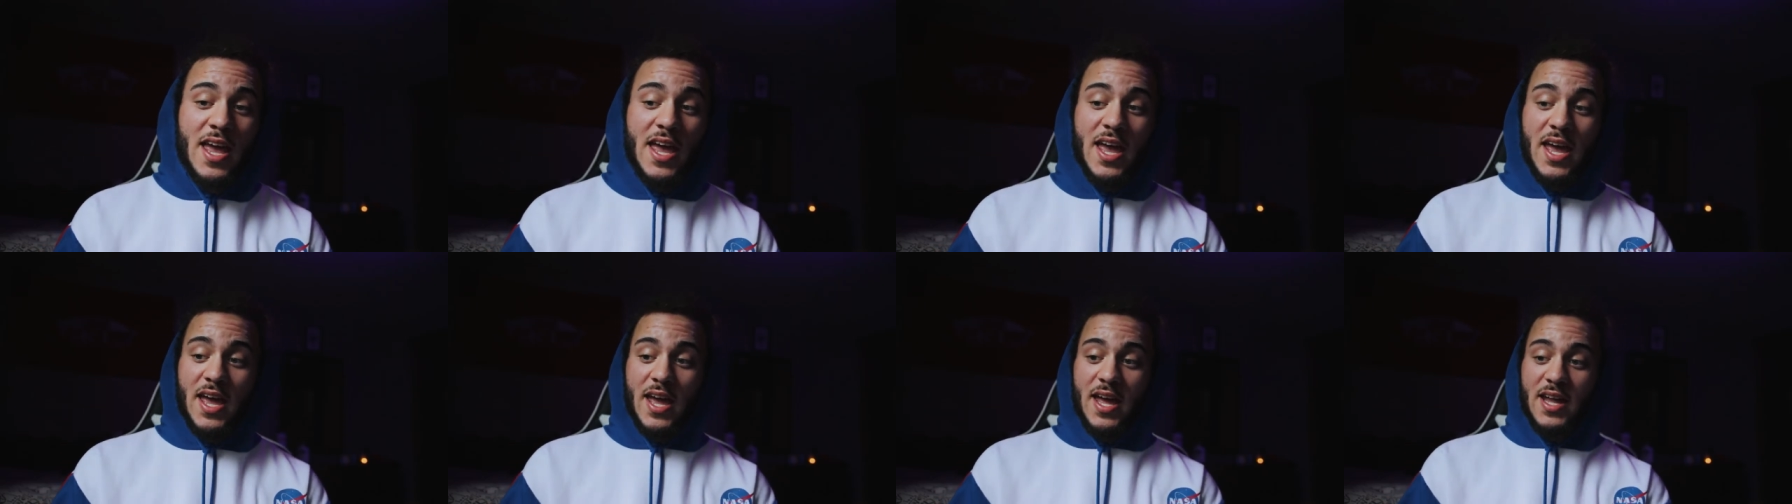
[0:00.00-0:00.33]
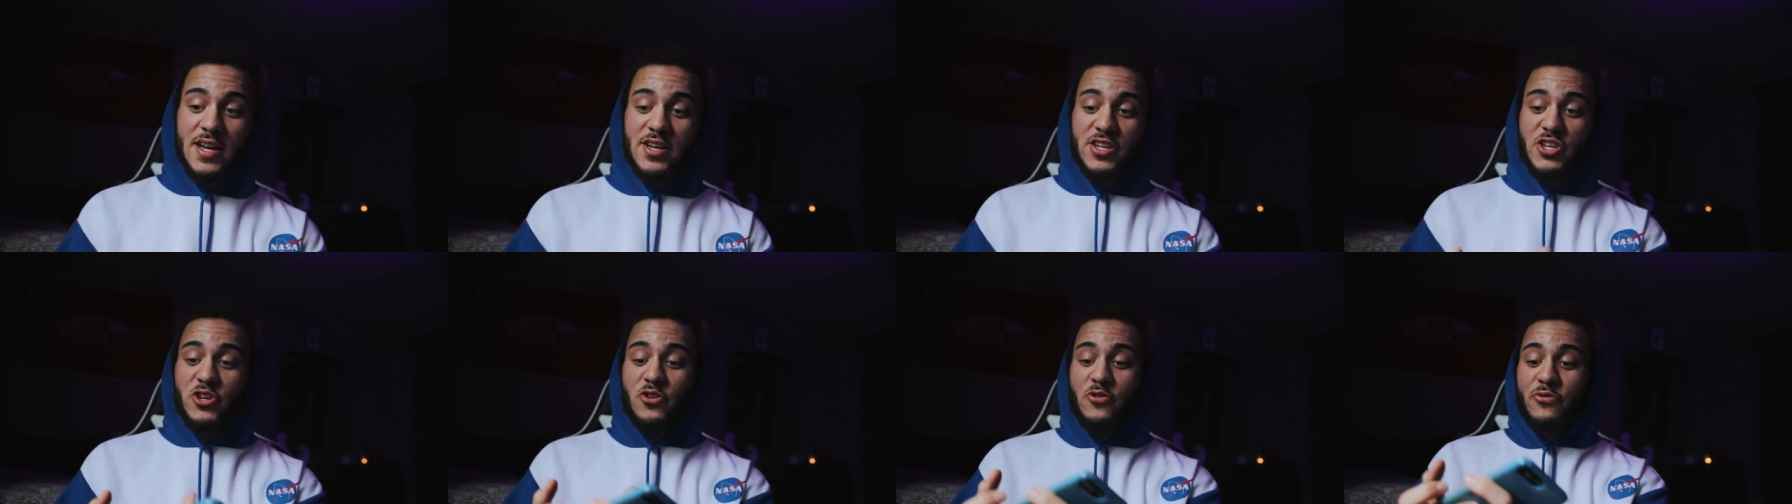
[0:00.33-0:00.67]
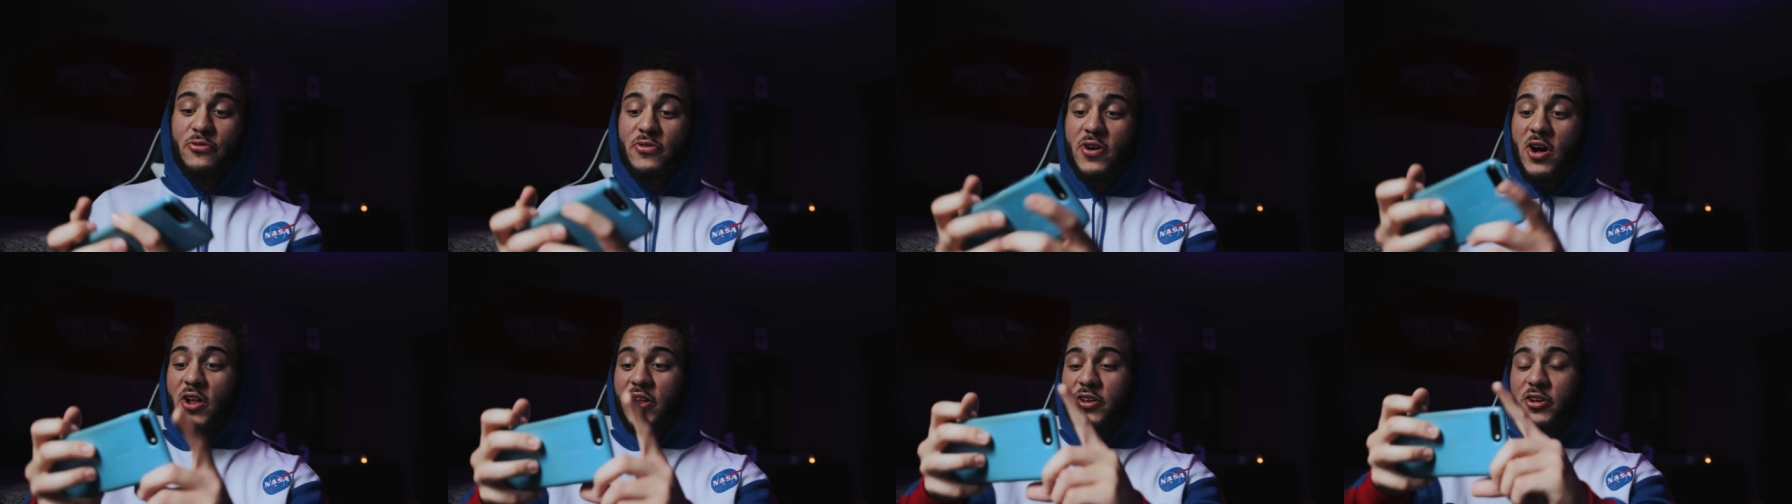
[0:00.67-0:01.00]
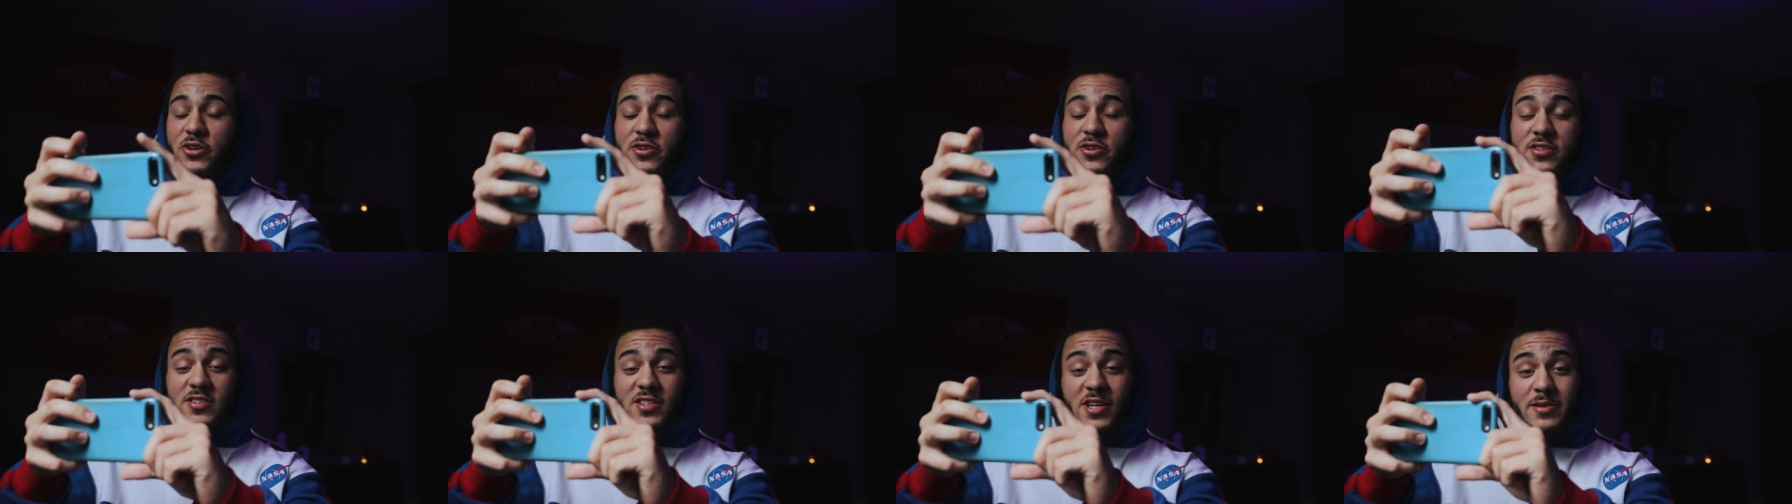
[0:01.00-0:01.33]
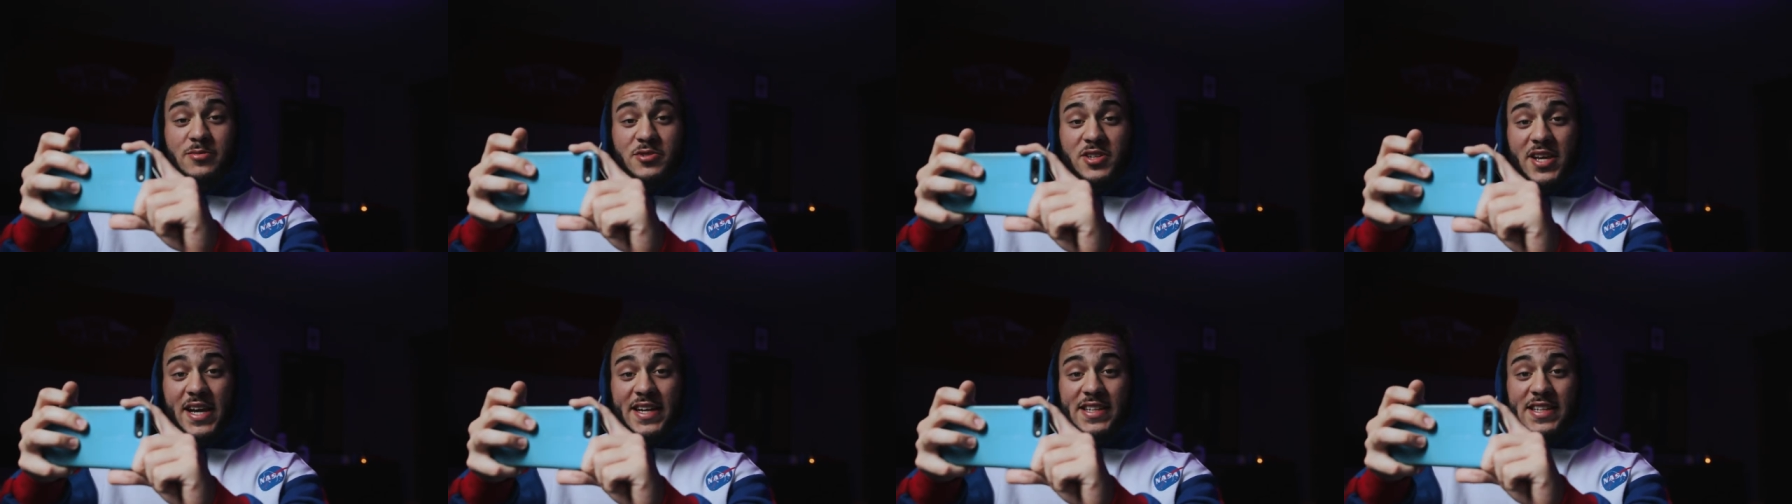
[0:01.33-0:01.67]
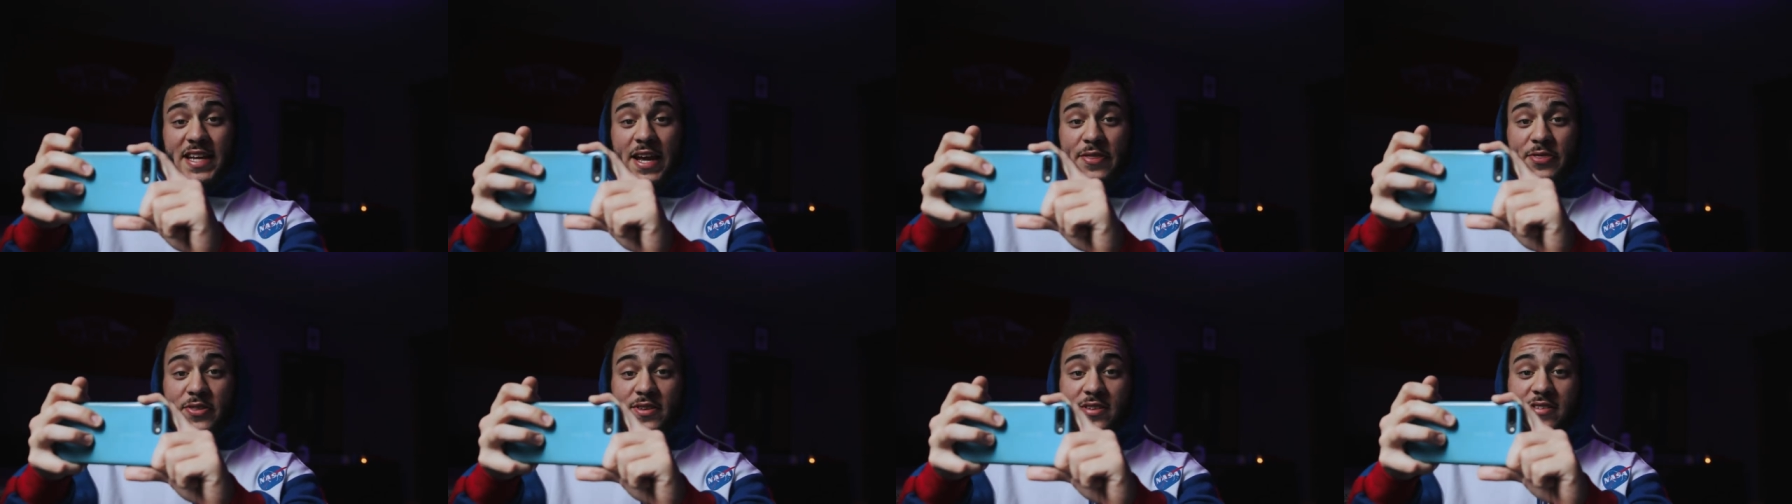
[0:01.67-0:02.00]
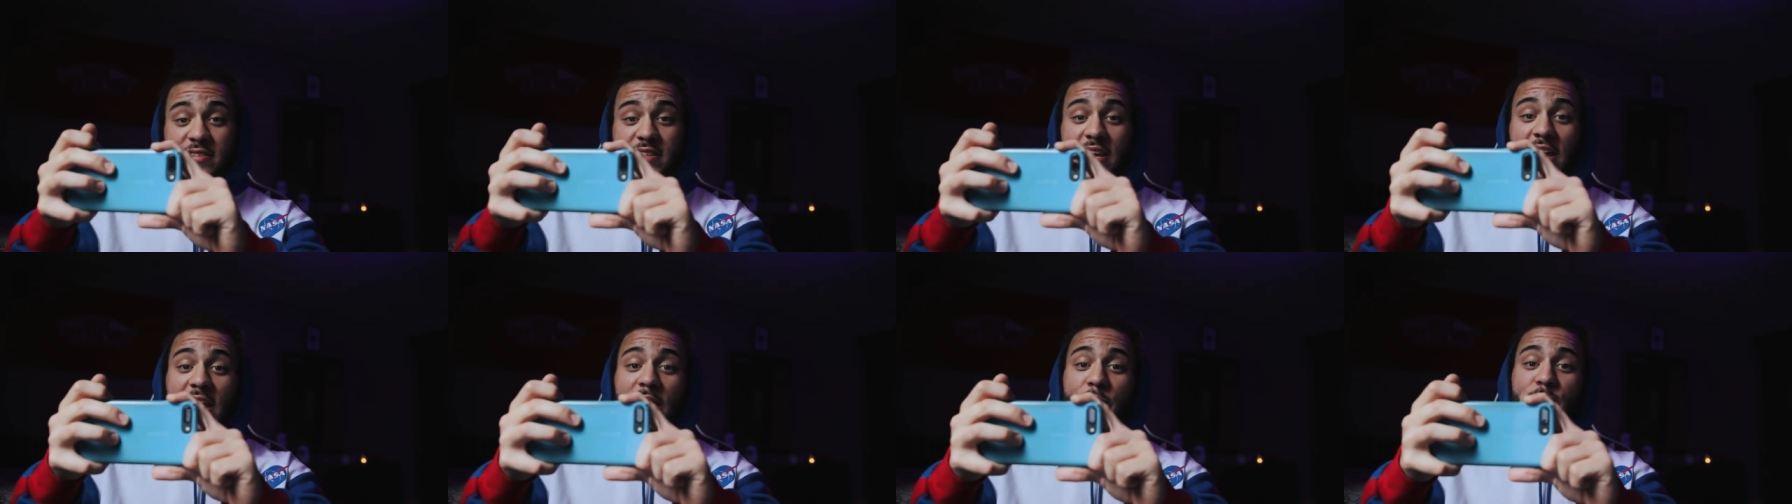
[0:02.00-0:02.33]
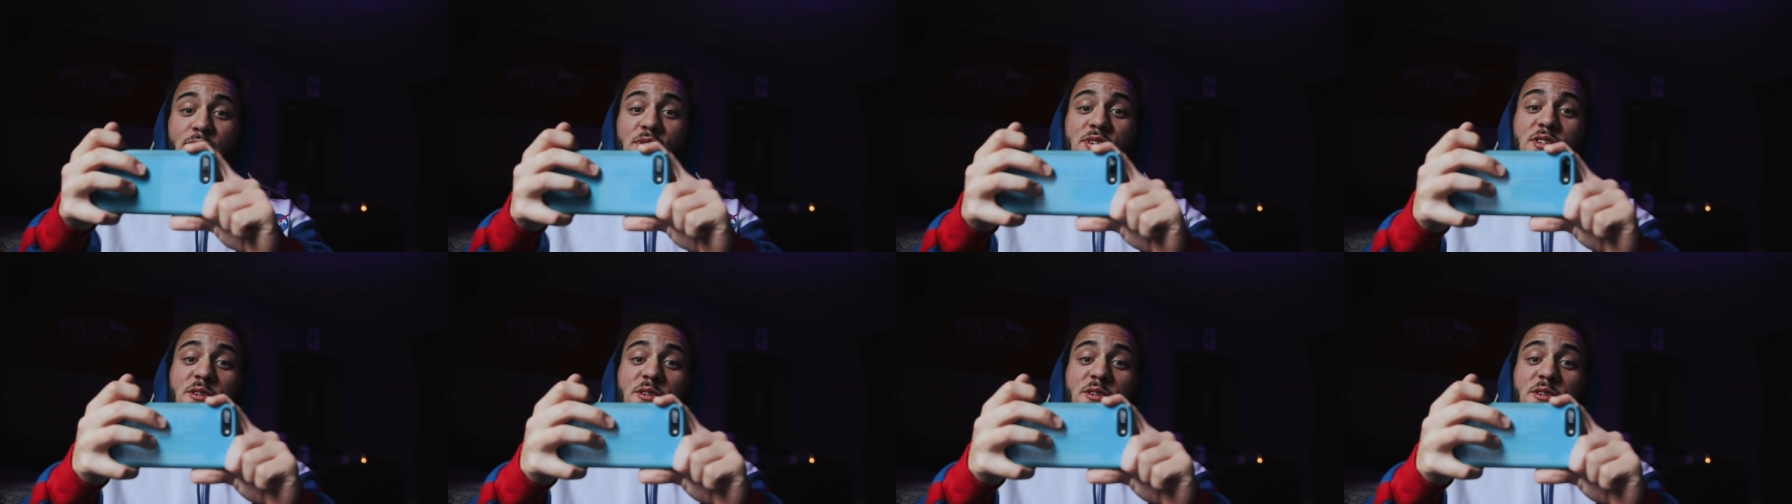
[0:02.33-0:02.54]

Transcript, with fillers: and you follow your subject at the same